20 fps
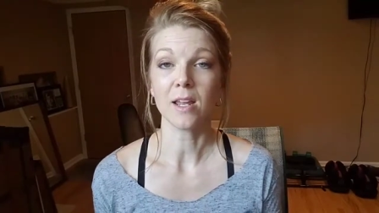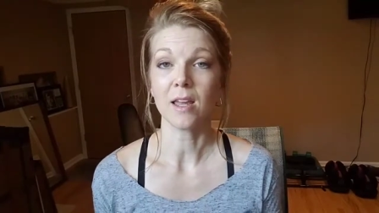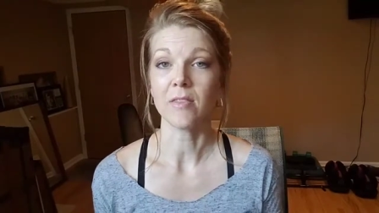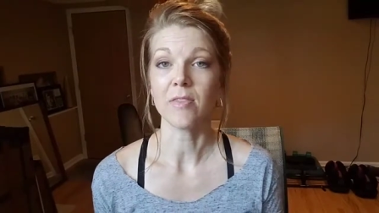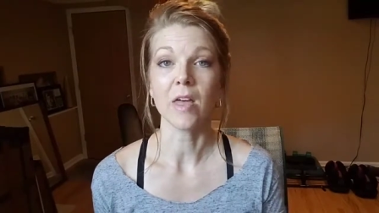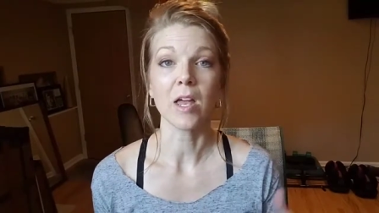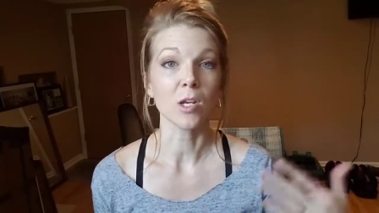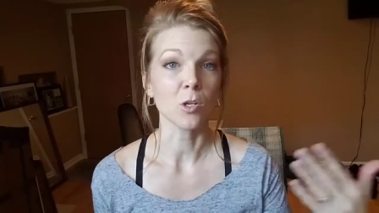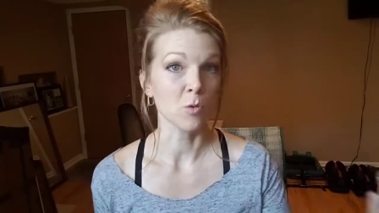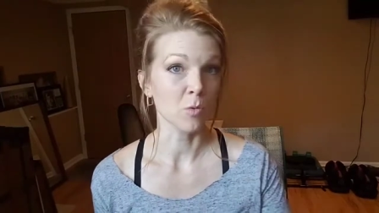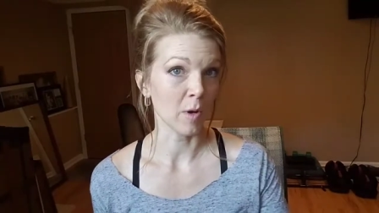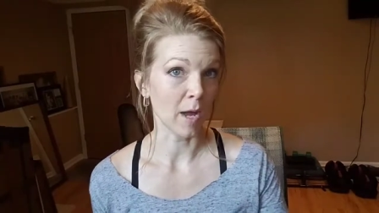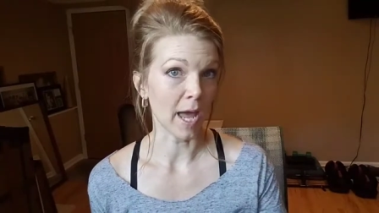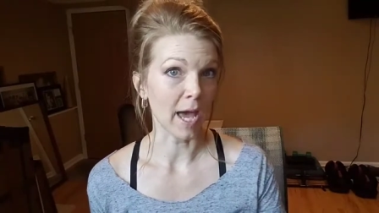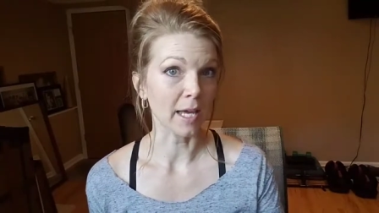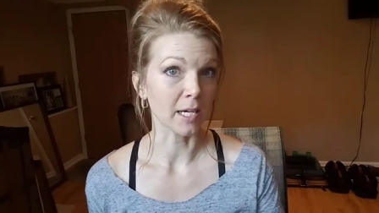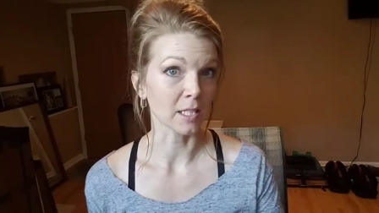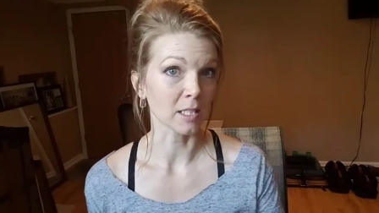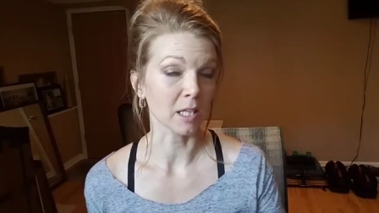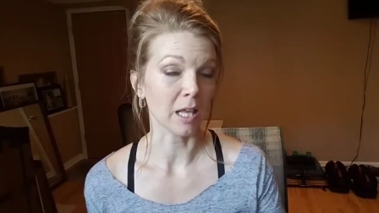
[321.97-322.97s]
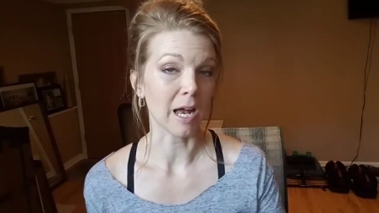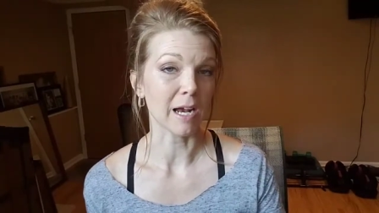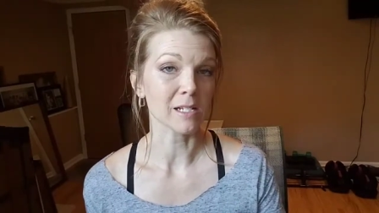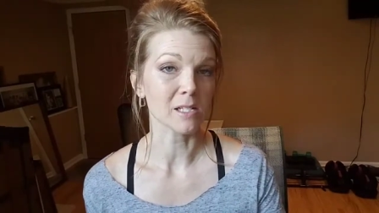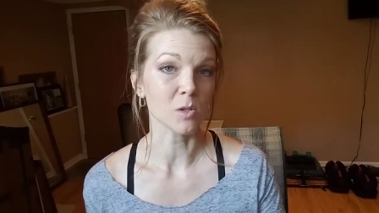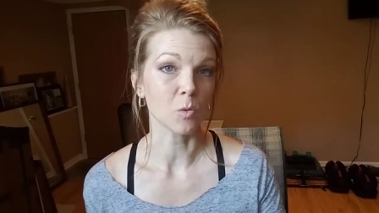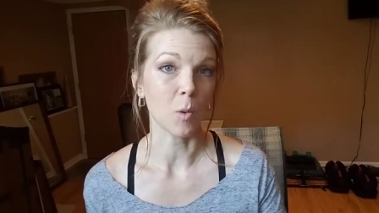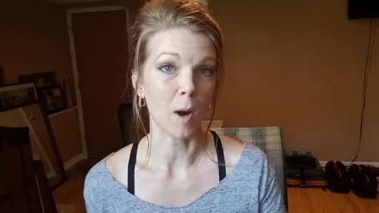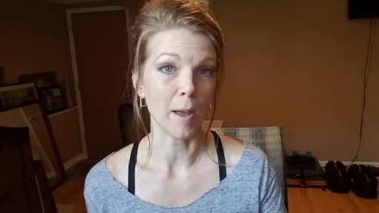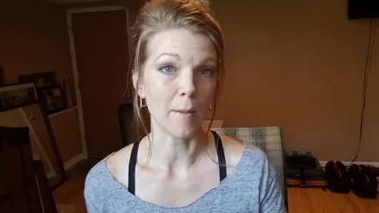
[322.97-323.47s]
and then you add a
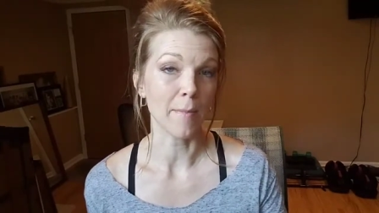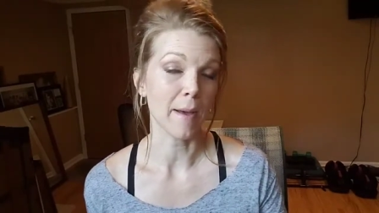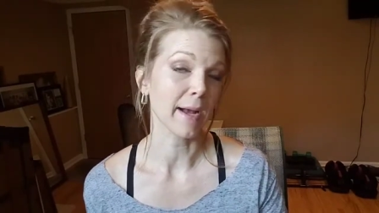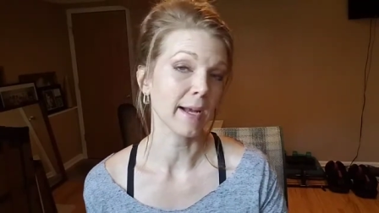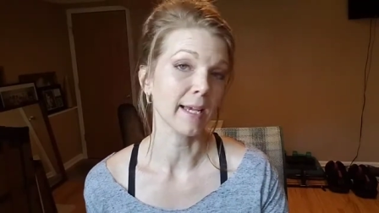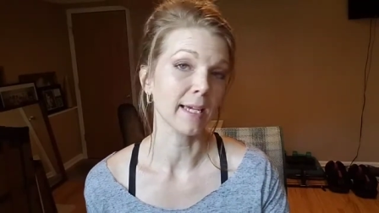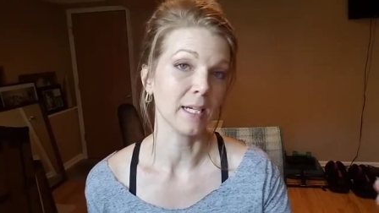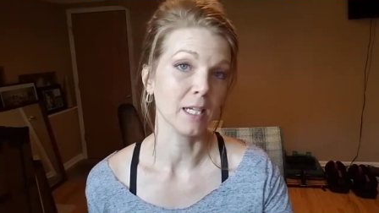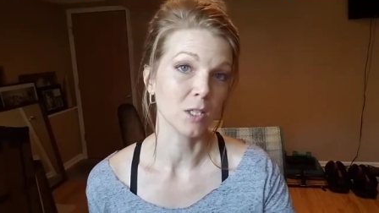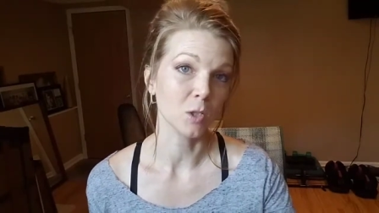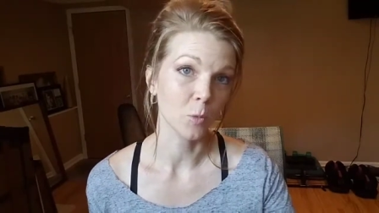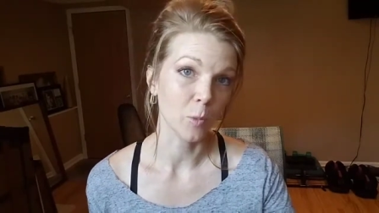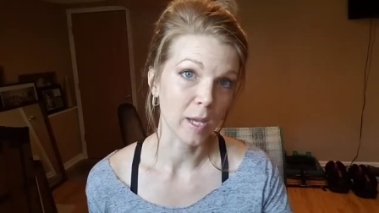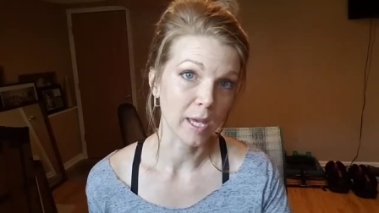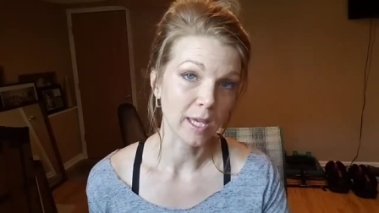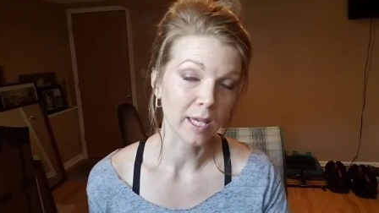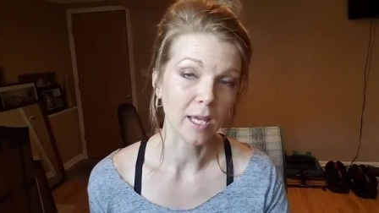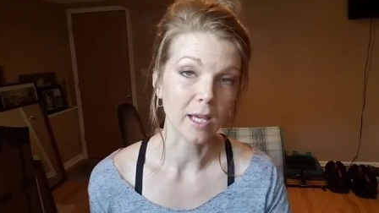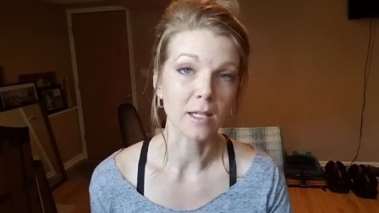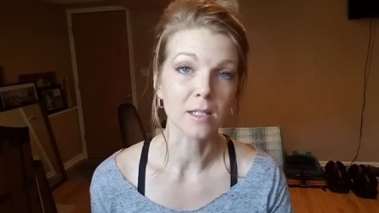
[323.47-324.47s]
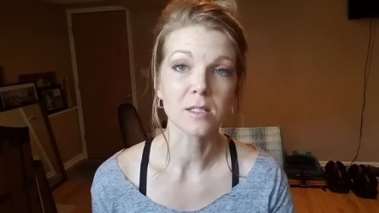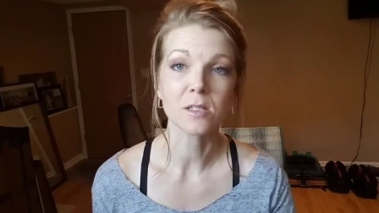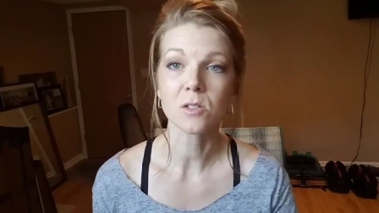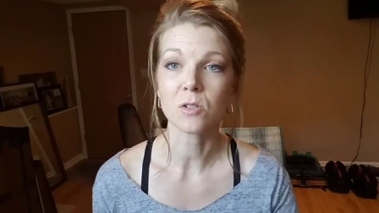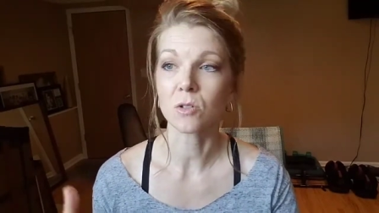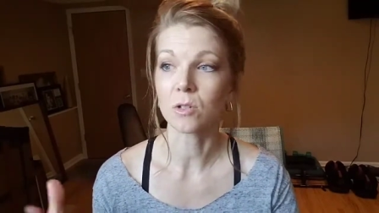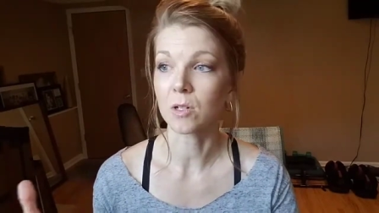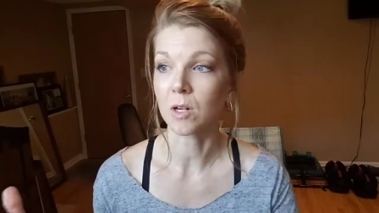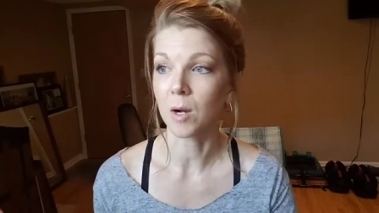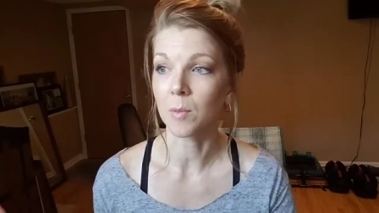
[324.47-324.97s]
glass of wine back in on the weekends
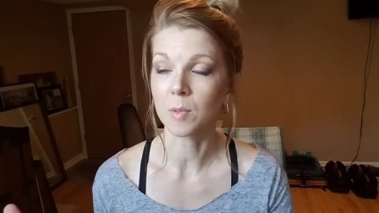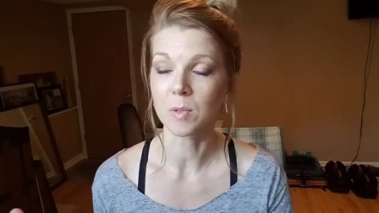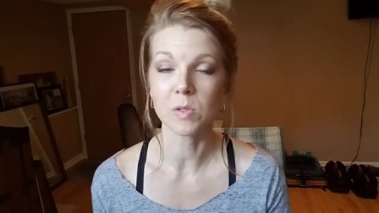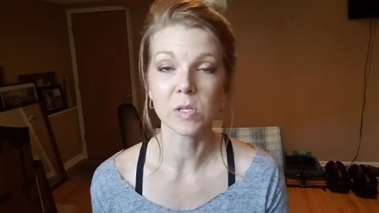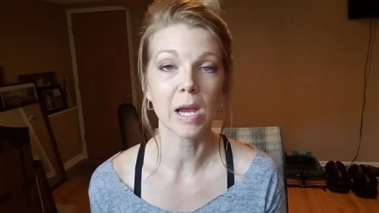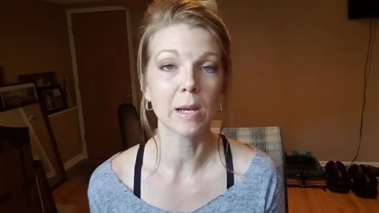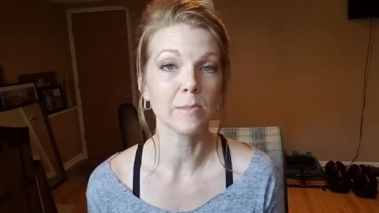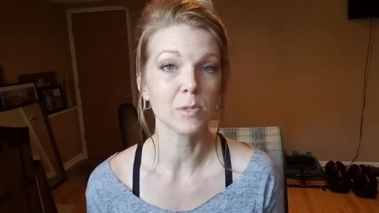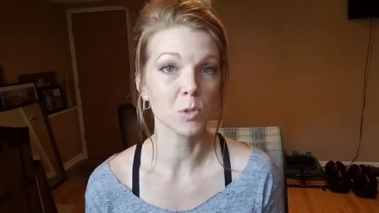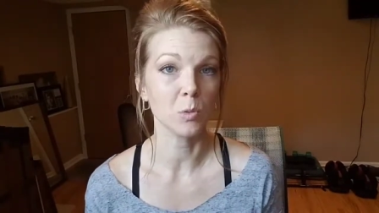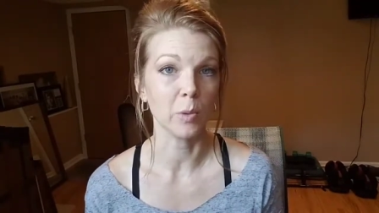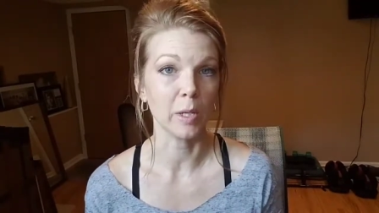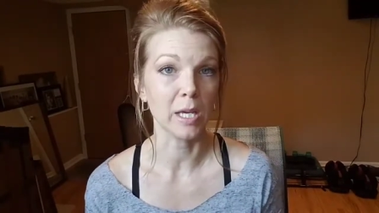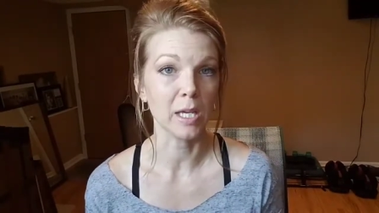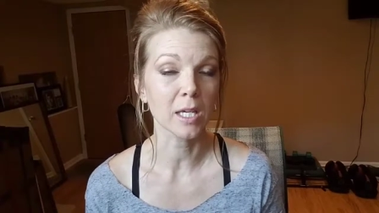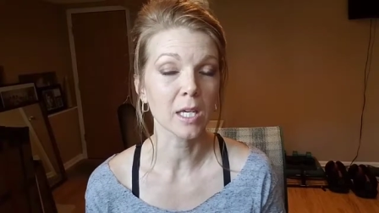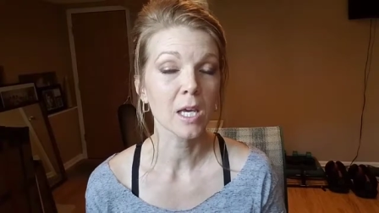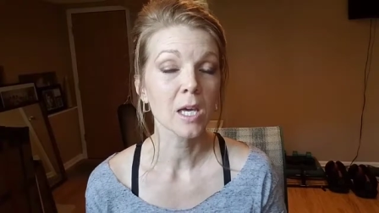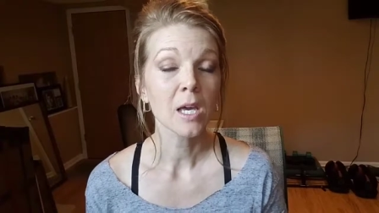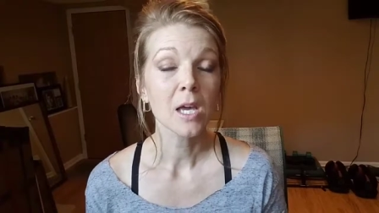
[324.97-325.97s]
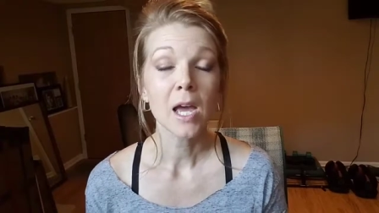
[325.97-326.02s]
or a couple times a week,